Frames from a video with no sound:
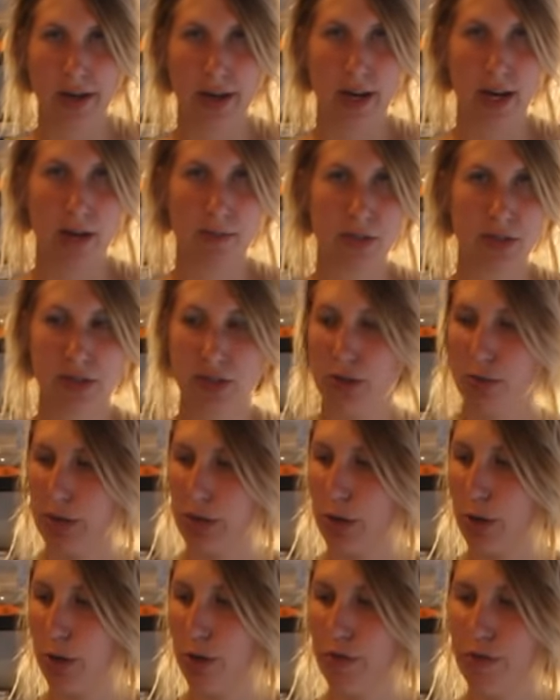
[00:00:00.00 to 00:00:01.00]
I'm just going
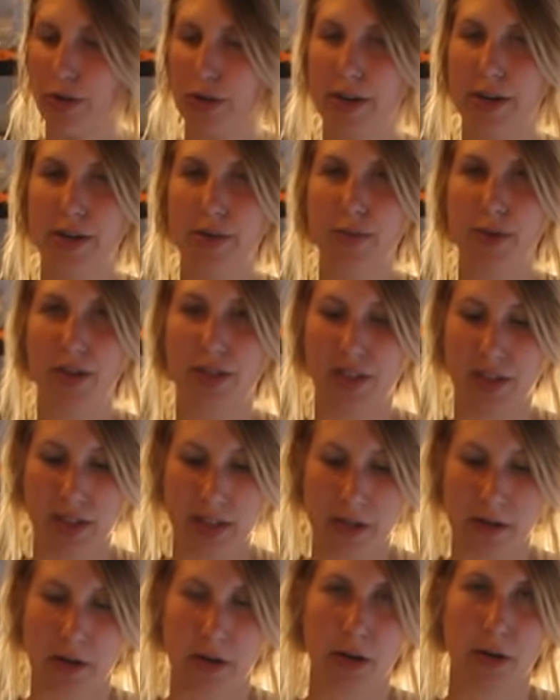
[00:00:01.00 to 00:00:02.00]
over it with the
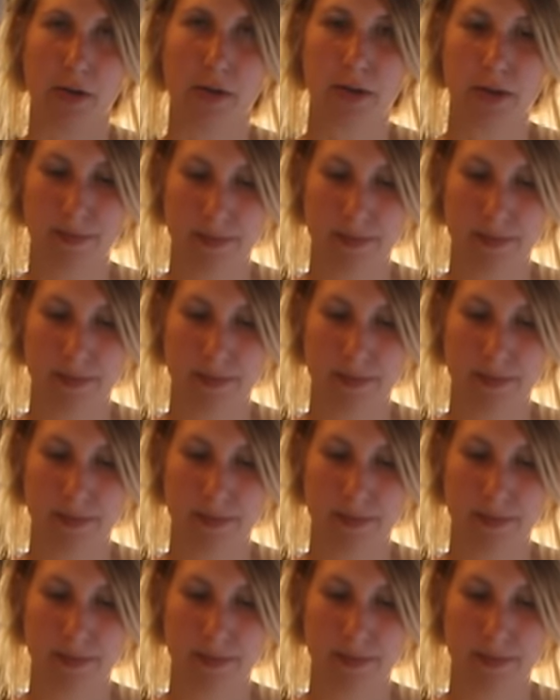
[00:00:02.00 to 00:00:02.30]
clear coat.